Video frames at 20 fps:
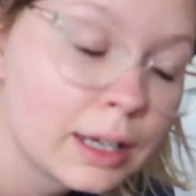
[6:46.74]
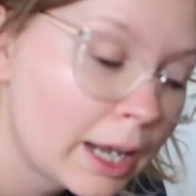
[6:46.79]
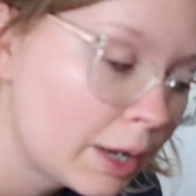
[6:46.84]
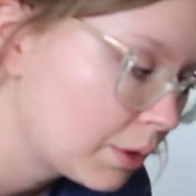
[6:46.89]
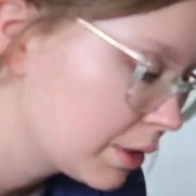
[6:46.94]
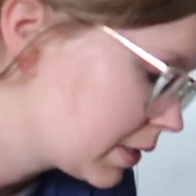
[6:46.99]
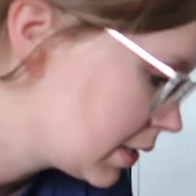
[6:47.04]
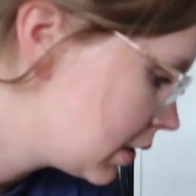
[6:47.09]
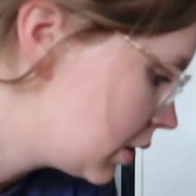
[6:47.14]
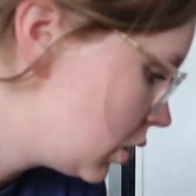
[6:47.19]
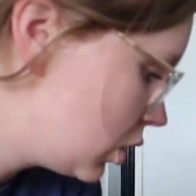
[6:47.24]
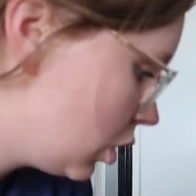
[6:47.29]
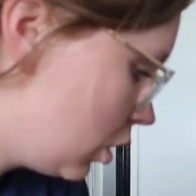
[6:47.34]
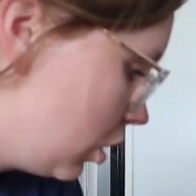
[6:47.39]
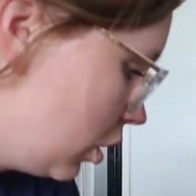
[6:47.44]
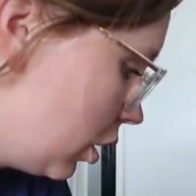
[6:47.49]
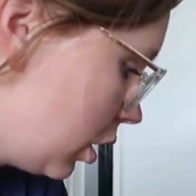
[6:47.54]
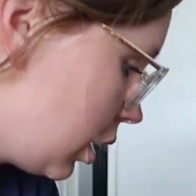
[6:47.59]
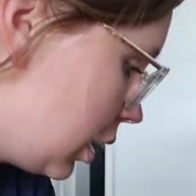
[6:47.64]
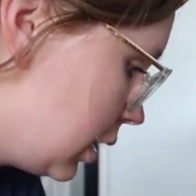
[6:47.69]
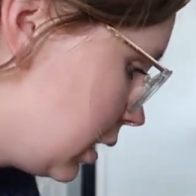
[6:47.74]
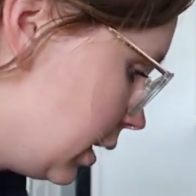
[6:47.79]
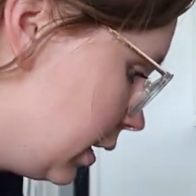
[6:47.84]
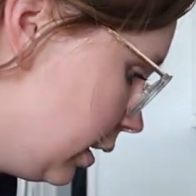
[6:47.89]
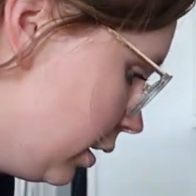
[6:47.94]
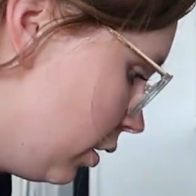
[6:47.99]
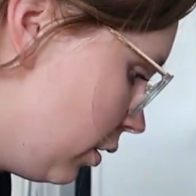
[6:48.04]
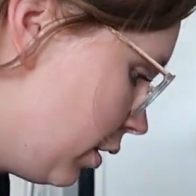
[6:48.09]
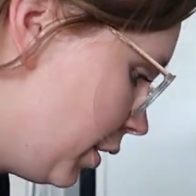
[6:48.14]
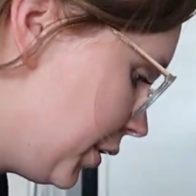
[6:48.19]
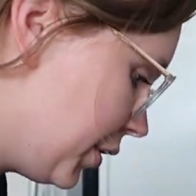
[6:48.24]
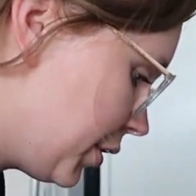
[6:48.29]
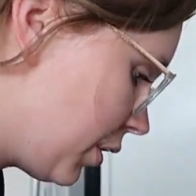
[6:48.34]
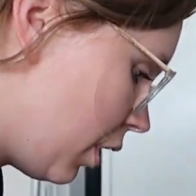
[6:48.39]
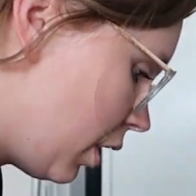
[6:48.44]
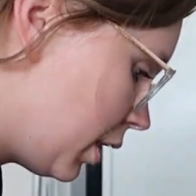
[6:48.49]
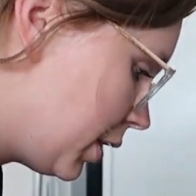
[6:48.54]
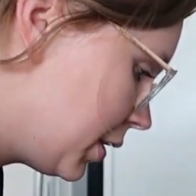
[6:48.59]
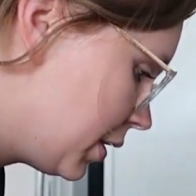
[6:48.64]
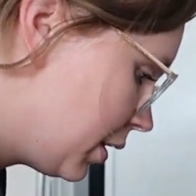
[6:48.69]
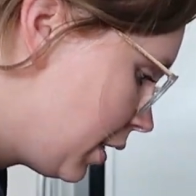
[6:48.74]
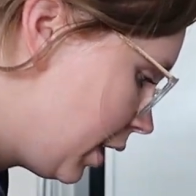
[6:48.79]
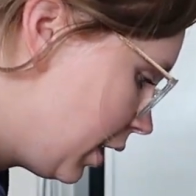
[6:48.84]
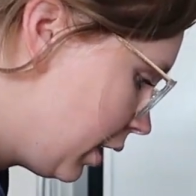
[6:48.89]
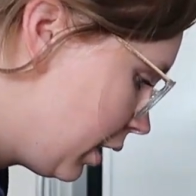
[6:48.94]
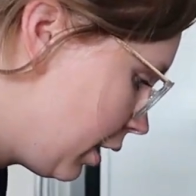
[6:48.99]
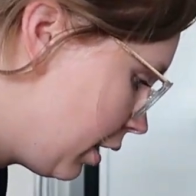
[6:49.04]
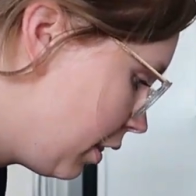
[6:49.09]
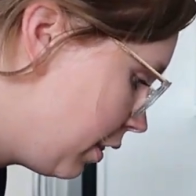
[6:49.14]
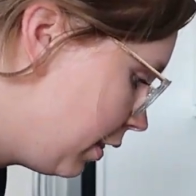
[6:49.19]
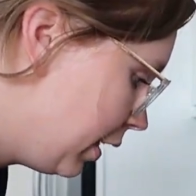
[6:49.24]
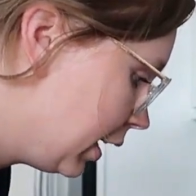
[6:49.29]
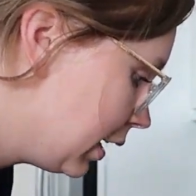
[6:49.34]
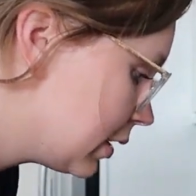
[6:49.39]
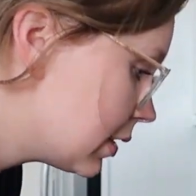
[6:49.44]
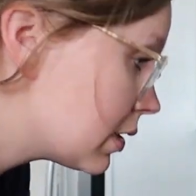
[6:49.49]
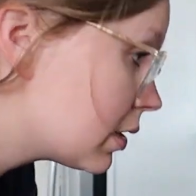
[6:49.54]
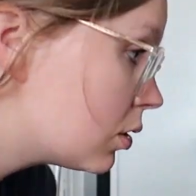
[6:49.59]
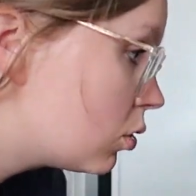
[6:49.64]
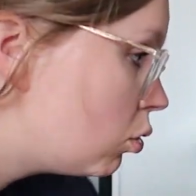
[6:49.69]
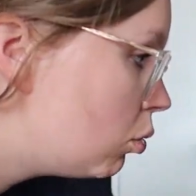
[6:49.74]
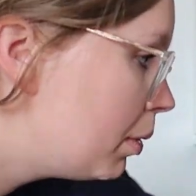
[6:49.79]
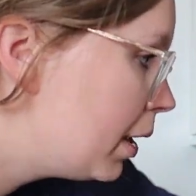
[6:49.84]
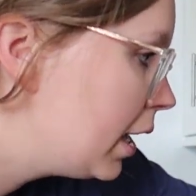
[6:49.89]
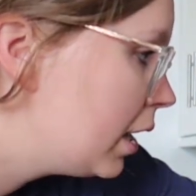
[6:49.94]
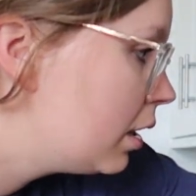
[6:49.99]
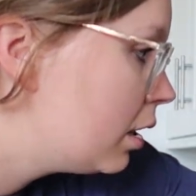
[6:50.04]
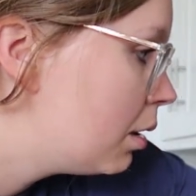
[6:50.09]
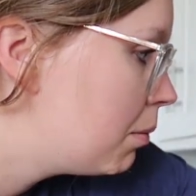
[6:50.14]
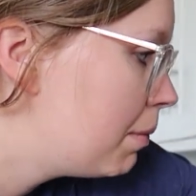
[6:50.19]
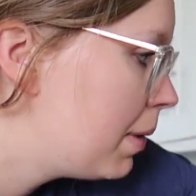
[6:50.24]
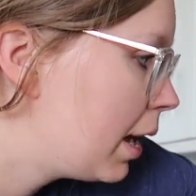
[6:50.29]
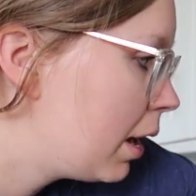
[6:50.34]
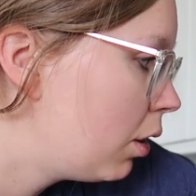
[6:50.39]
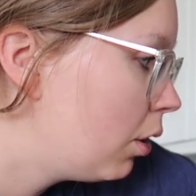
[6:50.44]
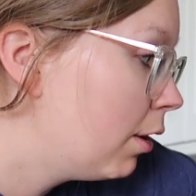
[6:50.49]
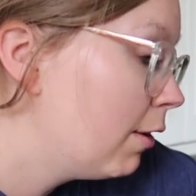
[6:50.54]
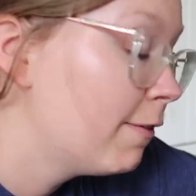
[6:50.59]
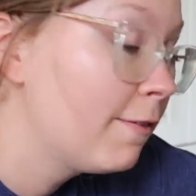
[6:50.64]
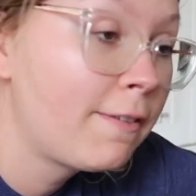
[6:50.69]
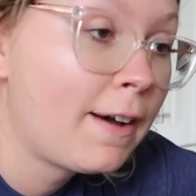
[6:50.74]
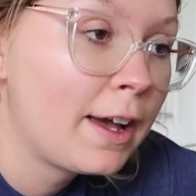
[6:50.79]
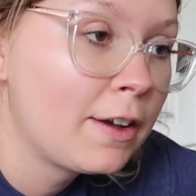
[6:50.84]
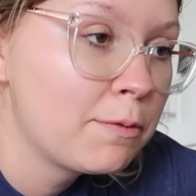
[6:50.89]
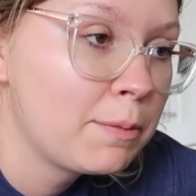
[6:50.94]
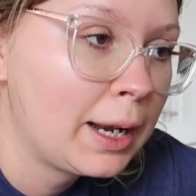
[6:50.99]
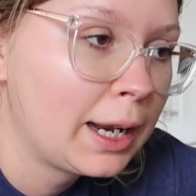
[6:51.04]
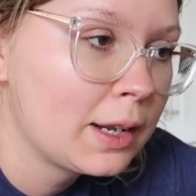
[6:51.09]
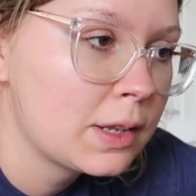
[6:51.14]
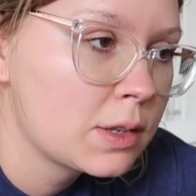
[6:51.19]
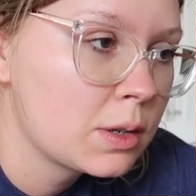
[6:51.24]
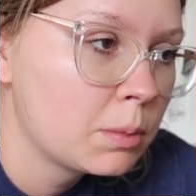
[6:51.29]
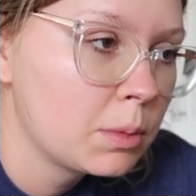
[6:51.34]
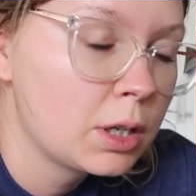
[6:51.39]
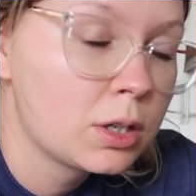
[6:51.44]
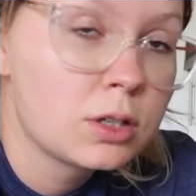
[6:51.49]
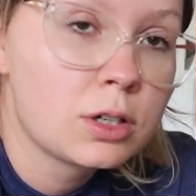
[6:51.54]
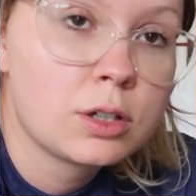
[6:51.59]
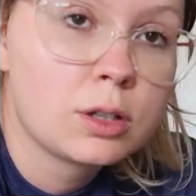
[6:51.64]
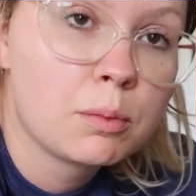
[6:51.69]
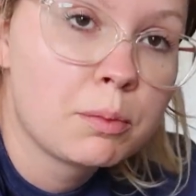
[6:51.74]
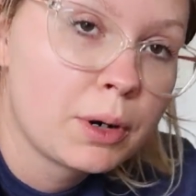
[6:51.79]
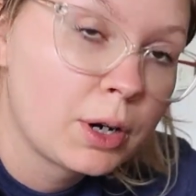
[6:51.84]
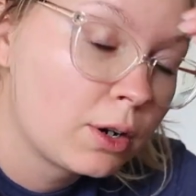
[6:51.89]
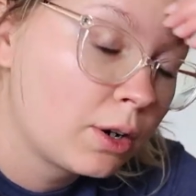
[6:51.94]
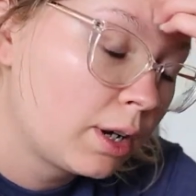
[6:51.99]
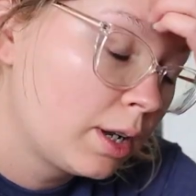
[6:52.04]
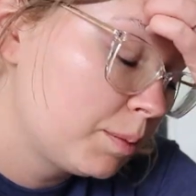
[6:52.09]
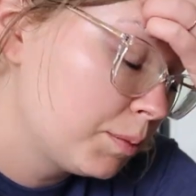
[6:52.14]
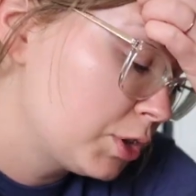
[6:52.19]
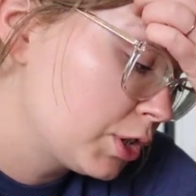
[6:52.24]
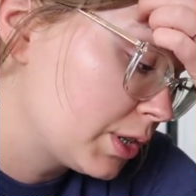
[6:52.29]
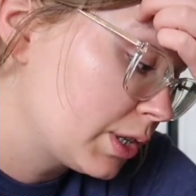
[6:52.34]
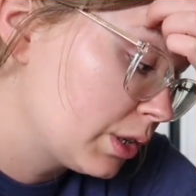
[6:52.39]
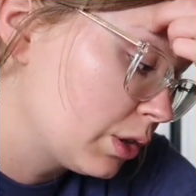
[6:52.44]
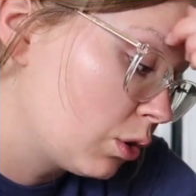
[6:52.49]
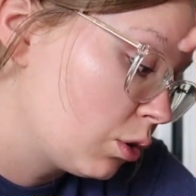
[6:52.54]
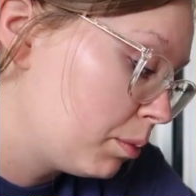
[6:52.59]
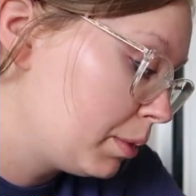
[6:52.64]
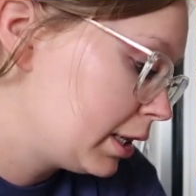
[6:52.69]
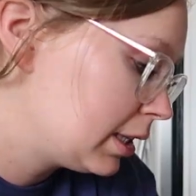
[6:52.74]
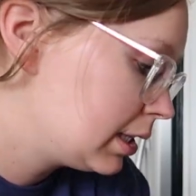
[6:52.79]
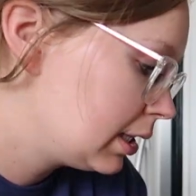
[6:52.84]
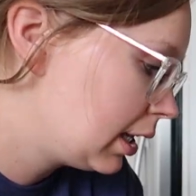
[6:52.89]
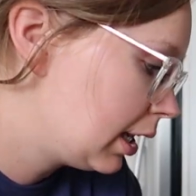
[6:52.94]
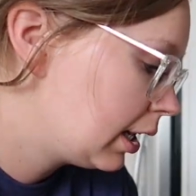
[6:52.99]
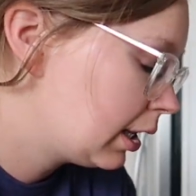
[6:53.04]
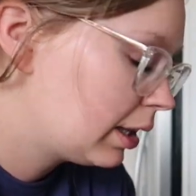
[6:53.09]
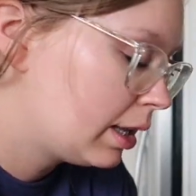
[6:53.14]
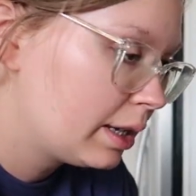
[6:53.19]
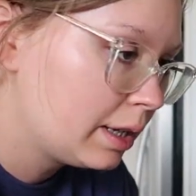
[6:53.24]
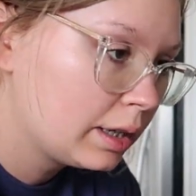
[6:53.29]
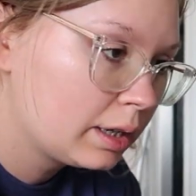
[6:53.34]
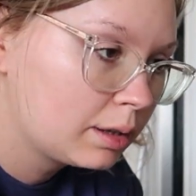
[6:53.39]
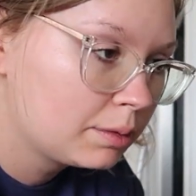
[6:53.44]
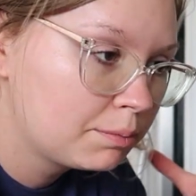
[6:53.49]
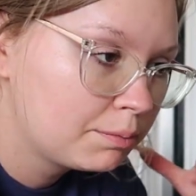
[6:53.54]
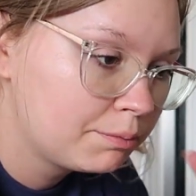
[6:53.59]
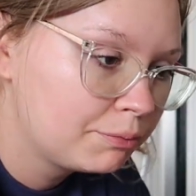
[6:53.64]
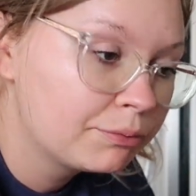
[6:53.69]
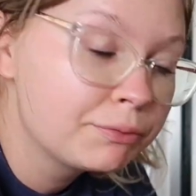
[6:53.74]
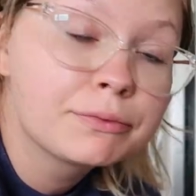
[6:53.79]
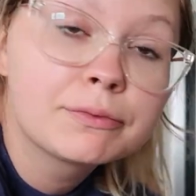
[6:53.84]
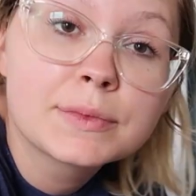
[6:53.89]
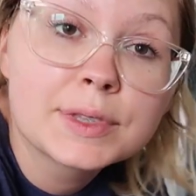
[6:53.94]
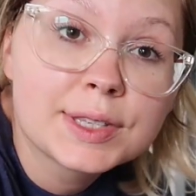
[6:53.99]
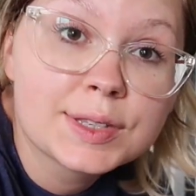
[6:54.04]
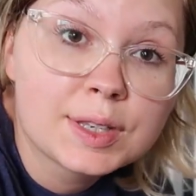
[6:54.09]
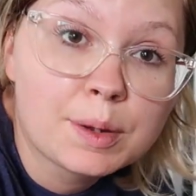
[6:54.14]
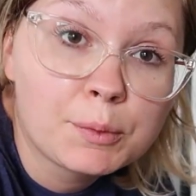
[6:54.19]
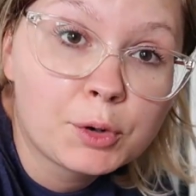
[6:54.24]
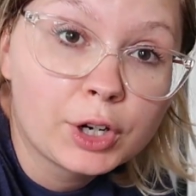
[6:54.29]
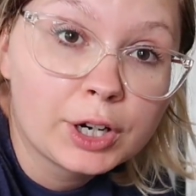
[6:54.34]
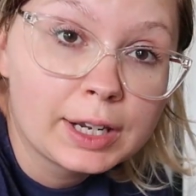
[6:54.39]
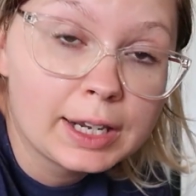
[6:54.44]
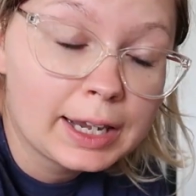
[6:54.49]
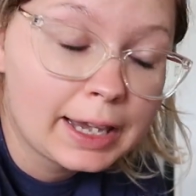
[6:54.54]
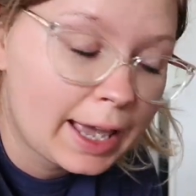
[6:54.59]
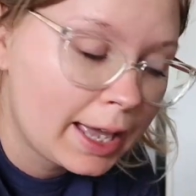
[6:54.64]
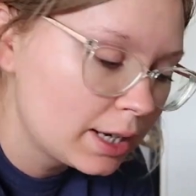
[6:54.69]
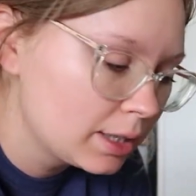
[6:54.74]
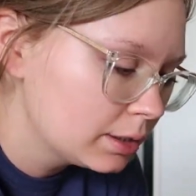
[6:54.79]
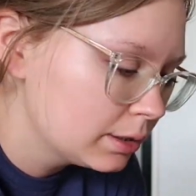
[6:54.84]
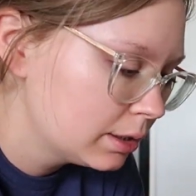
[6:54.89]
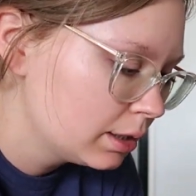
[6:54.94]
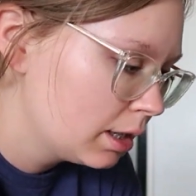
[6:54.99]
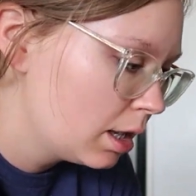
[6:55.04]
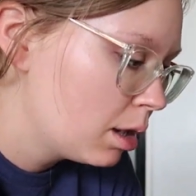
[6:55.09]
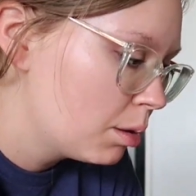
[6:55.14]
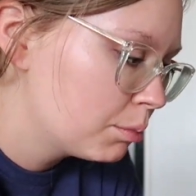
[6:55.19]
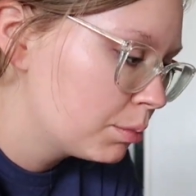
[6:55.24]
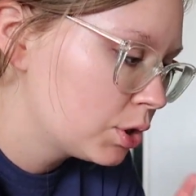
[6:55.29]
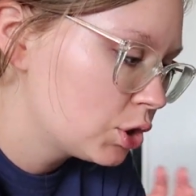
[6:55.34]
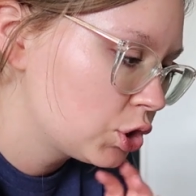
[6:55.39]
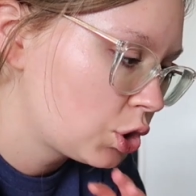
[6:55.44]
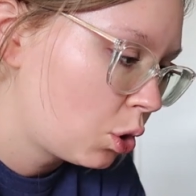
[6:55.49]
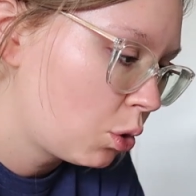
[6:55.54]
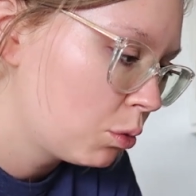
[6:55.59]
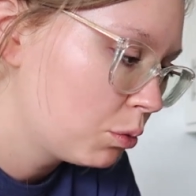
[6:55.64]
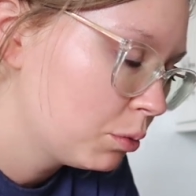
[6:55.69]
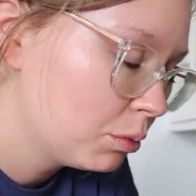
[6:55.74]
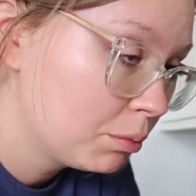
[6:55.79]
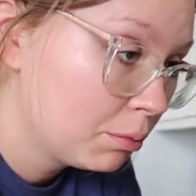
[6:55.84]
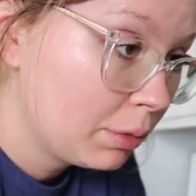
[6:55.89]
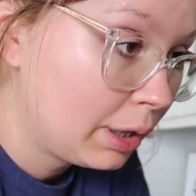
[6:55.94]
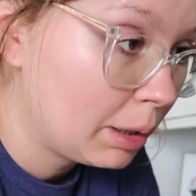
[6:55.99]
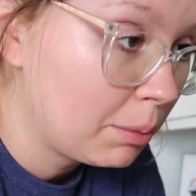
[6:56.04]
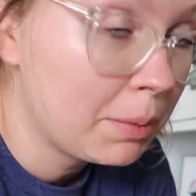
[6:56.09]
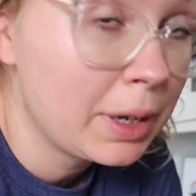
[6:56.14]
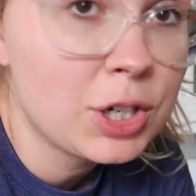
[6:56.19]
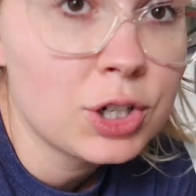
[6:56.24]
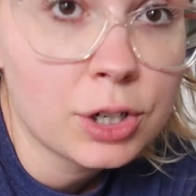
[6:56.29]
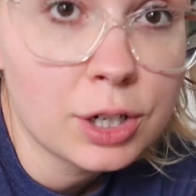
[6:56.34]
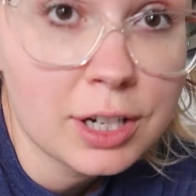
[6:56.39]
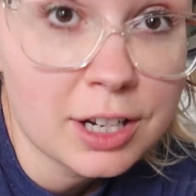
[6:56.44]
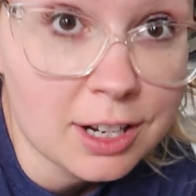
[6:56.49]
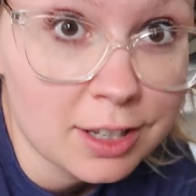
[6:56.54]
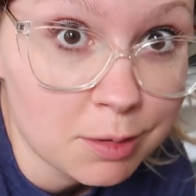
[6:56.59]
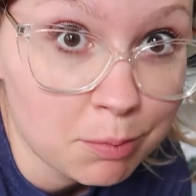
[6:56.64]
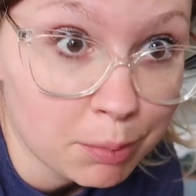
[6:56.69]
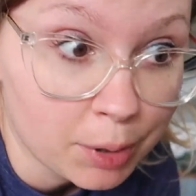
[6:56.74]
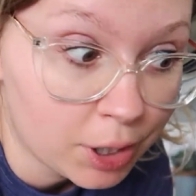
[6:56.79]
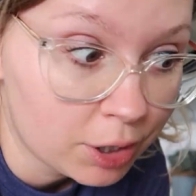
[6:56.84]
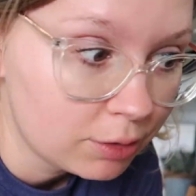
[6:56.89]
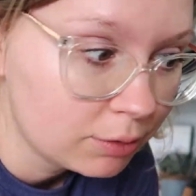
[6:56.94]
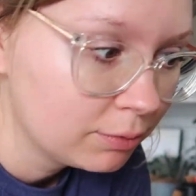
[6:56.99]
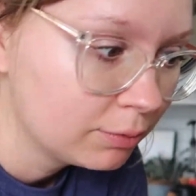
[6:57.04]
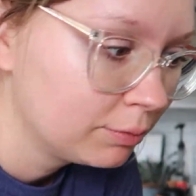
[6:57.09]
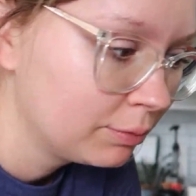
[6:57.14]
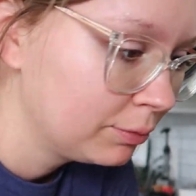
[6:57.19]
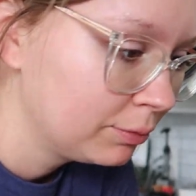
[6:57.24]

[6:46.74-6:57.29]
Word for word: Now it says to cook until the sauce like thickens a little bit, about 5 minutes. I'm gonna turn the burner up just a little bit to get it like simmering again, but don't, like, make sure it doesn't burn.